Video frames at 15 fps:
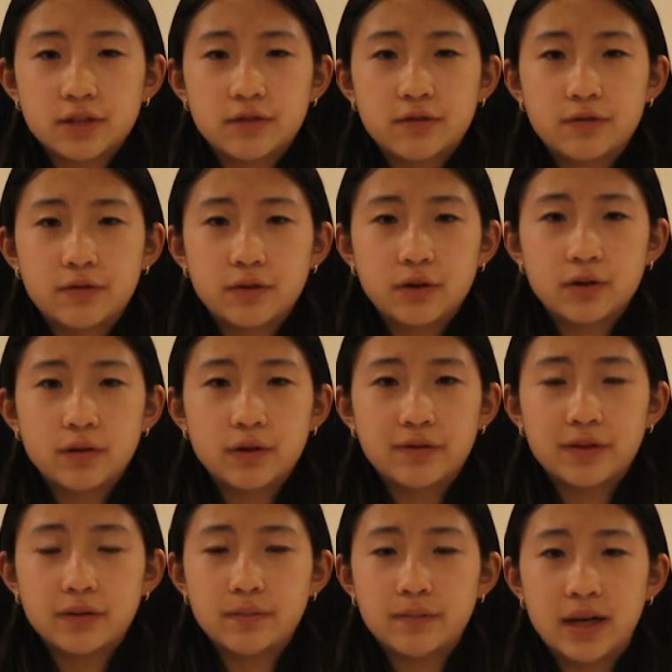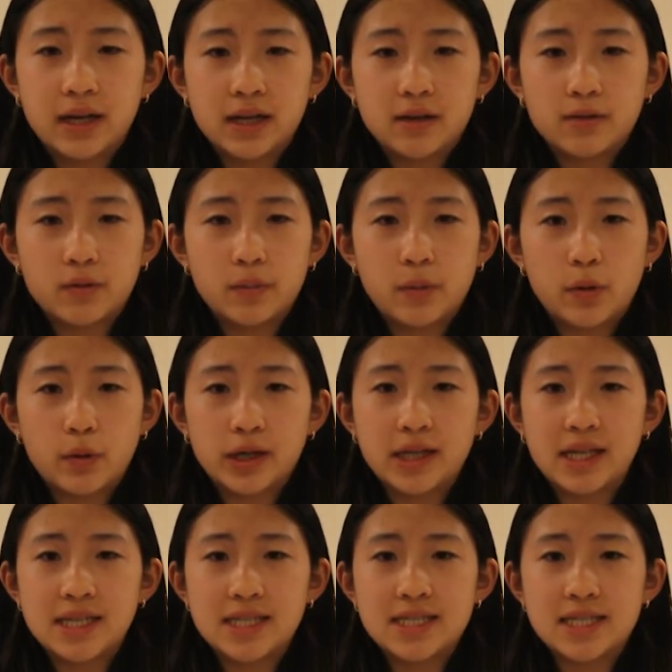a few of the many reported
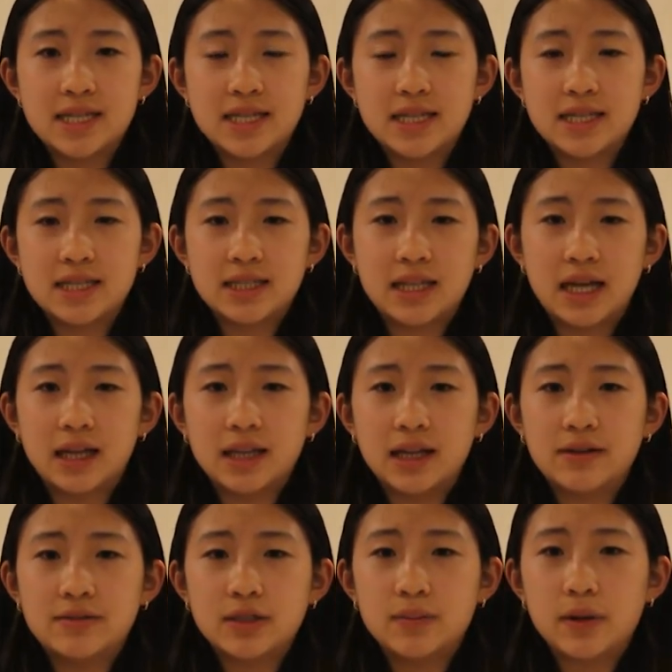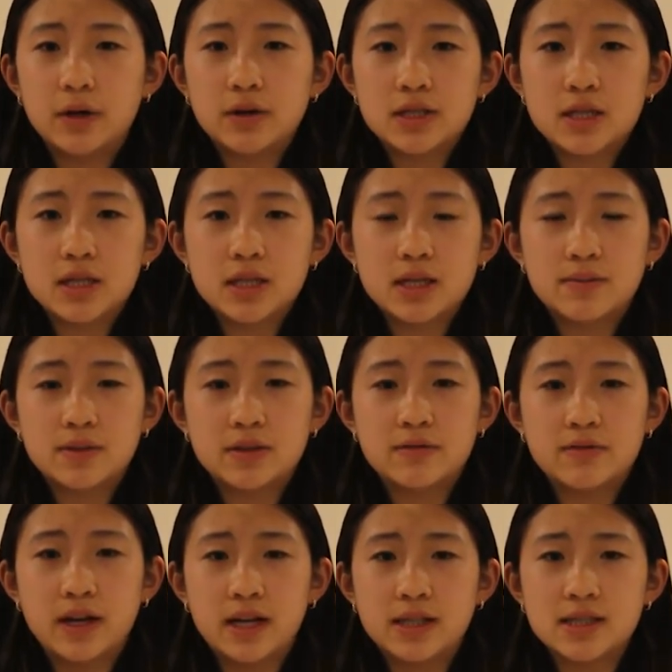incidents that left opposing teams'
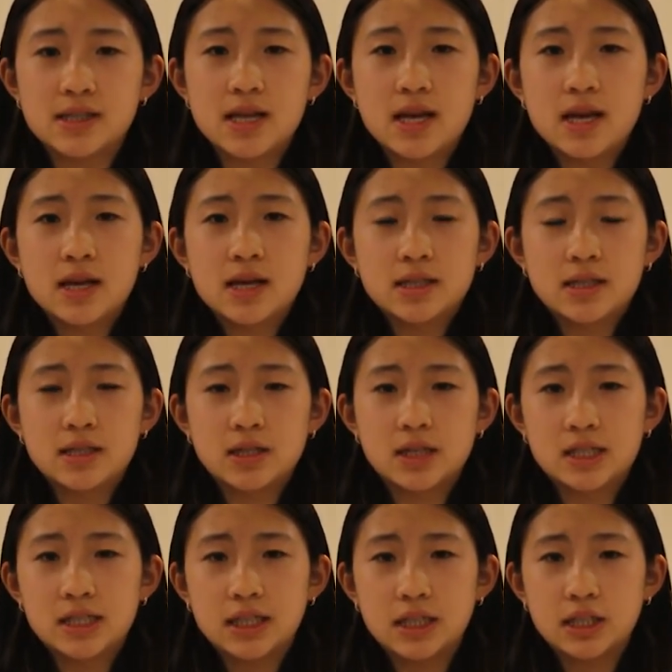fans seriously